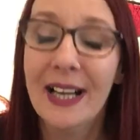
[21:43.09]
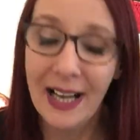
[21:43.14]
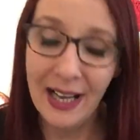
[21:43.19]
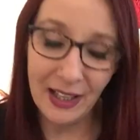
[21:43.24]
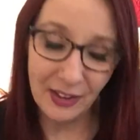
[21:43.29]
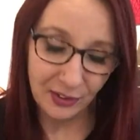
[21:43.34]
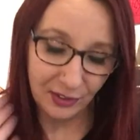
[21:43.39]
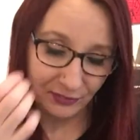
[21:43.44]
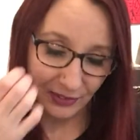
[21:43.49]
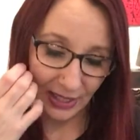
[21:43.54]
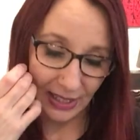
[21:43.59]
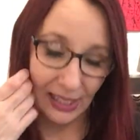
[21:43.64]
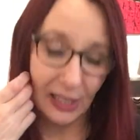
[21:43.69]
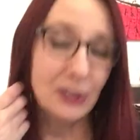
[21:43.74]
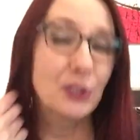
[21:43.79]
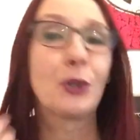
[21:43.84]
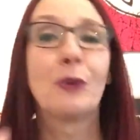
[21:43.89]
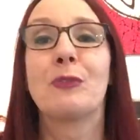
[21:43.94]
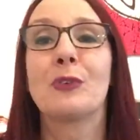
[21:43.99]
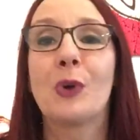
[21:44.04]
I love it.
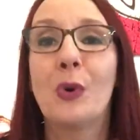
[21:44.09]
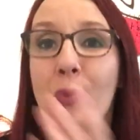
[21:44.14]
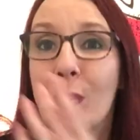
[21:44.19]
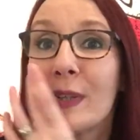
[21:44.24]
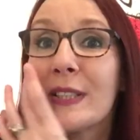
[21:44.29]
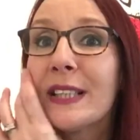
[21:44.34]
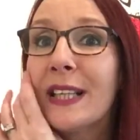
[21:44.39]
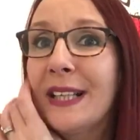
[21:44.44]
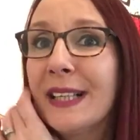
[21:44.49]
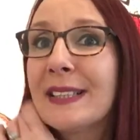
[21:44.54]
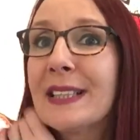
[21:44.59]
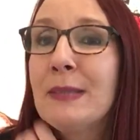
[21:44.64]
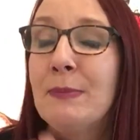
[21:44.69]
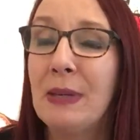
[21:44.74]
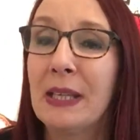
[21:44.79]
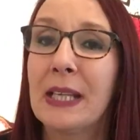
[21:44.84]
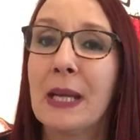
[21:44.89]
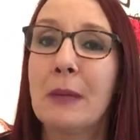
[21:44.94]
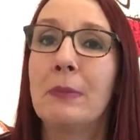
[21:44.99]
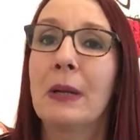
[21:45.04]
So of course I had to
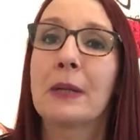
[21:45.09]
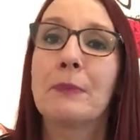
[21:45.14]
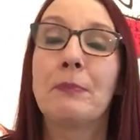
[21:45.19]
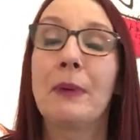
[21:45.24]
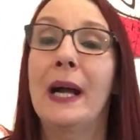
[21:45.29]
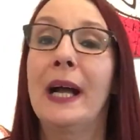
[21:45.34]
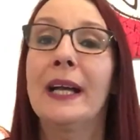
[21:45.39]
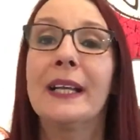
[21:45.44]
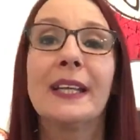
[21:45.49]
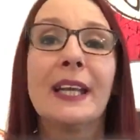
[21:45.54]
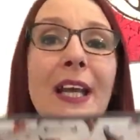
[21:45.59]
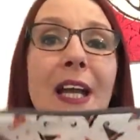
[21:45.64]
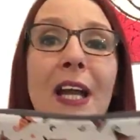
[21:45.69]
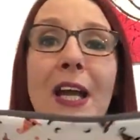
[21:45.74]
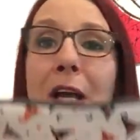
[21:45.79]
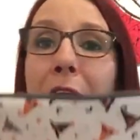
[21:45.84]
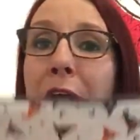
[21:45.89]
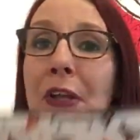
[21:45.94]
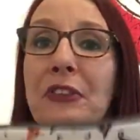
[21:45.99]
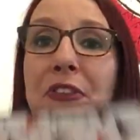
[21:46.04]
make a big bag.
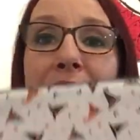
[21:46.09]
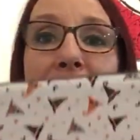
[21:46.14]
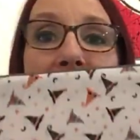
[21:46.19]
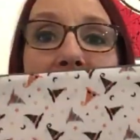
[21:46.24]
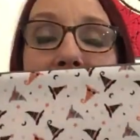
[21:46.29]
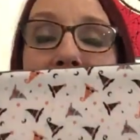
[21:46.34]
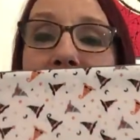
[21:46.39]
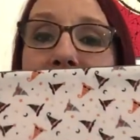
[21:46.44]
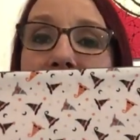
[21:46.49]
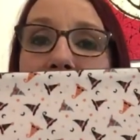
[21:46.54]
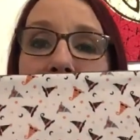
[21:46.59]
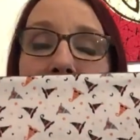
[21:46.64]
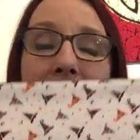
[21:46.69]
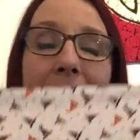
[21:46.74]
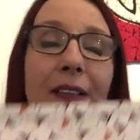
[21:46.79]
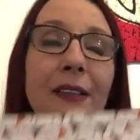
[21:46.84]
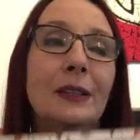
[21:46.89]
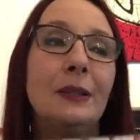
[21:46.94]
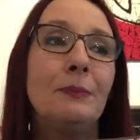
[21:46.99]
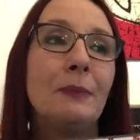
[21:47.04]
This,
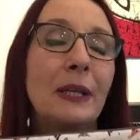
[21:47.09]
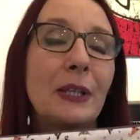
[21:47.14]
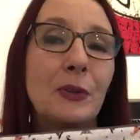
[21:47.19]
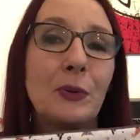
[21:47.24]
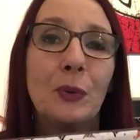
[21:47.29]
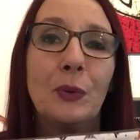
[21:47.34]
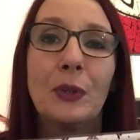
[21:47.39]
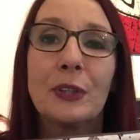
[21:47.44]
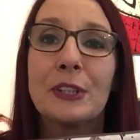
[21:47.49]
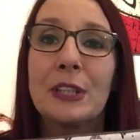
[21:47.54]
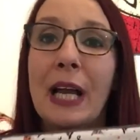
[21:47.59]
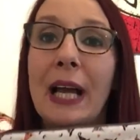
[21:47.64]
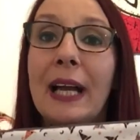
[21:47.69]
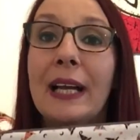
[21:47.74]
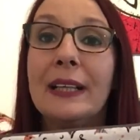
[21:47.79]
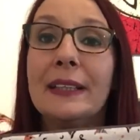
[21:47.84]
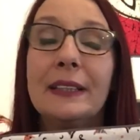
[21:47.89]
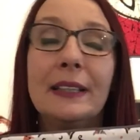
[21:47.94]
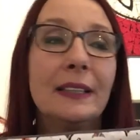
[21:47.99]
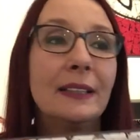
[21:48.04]
oh my gosh,
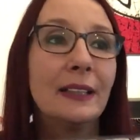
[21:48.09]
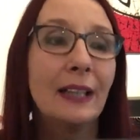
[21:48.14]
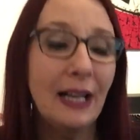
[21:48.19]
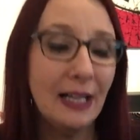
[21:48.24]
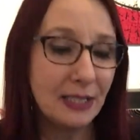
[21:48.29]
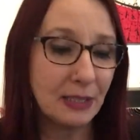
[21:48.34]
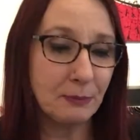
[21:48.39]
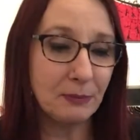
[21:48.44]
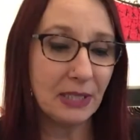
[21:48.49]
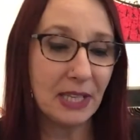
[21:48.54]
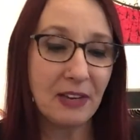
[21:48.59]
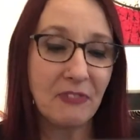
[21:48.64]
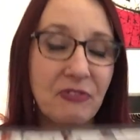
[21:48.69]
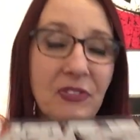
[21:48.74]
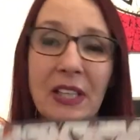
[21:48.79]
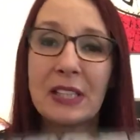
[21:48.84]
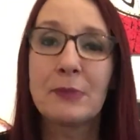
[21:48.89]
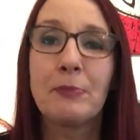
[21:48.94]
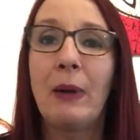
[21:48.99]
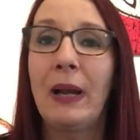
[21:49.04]
I I am like
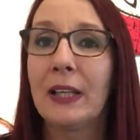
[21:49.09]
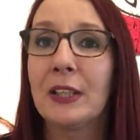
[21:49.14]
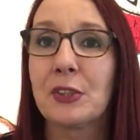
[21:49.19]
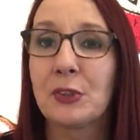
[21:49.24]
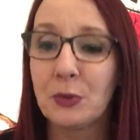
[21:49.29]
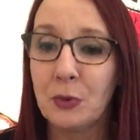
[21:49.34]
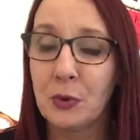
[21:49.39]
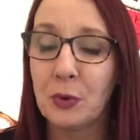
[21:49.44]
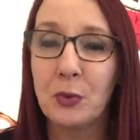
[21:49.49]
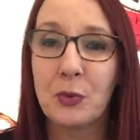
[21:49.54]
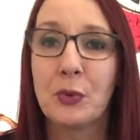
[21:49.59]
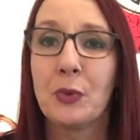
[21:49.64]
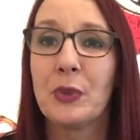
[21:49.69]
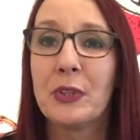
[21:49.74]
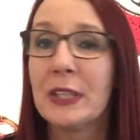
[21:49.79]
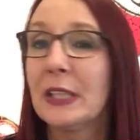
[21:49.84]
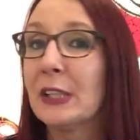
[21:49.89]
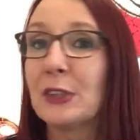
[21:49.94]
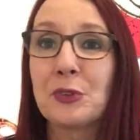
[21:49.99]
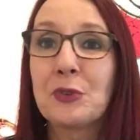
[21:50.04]
this bag is not going
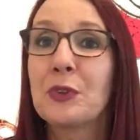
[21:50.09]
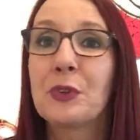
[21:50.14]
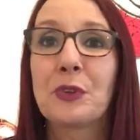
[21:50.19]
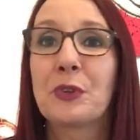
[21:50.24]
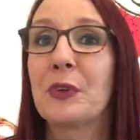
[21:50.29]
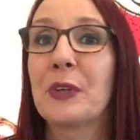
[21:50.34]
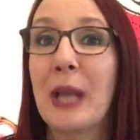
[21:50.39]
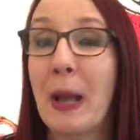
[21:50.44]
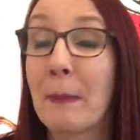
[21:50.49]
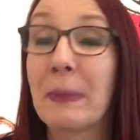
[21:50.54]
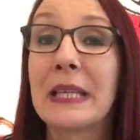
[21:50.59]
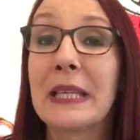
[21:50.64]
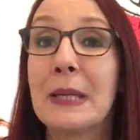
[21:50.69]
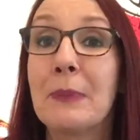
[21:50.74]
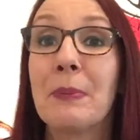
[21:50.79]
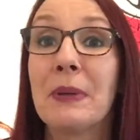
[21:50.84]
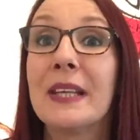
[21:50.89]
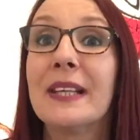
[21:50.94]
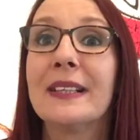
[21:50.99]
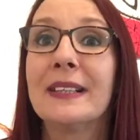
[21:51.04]
on. It's not going on. I'm
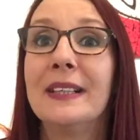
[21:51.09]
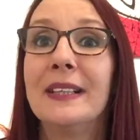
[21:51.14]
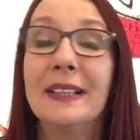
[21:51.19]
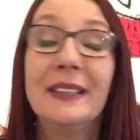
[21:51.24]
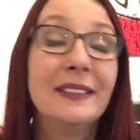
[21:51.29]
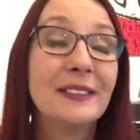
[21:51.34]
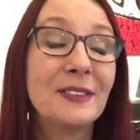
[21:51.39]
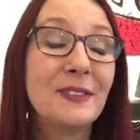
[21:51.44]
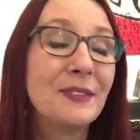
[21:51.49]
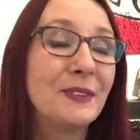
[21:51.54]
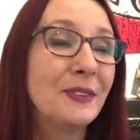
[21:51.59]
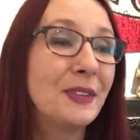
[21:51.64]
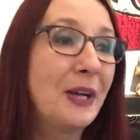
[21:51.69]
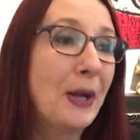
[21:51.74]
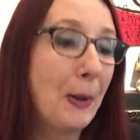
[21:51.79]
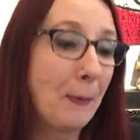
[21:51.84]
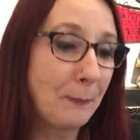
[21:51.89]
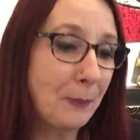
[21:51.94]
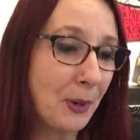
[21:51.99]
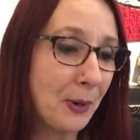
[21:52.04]
keeping it, you know.
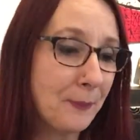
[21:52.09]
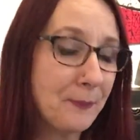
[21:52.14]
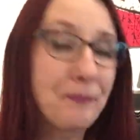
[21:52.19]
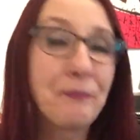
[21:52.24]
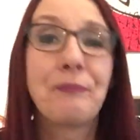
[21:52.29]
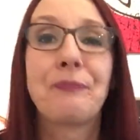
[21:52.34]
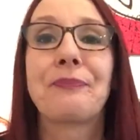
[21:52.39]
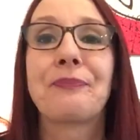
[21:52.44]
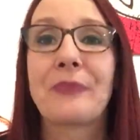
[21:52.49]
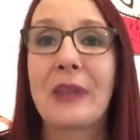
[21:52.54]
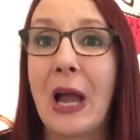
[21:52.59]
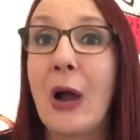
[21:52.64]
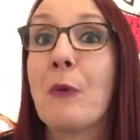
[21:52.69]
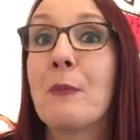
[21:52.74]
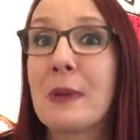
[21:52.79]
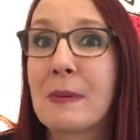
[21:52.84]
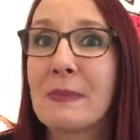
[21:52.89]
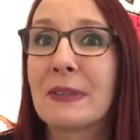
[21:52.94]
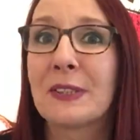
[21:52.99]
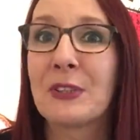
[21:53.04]
But I'll
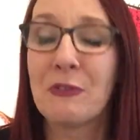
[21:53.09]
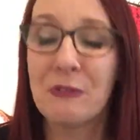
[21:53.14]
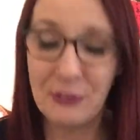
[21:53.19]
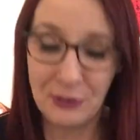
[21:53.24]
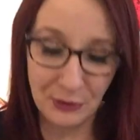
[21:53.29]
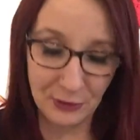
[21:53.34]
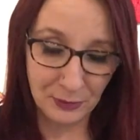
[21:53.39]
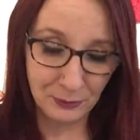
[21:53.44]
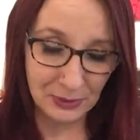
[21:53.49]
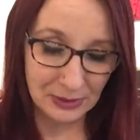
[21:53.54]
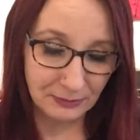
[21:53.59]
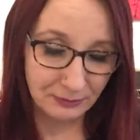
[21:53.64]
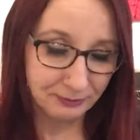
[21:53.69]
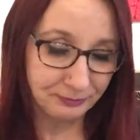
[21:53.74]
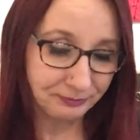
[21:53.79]
meet myself for another one.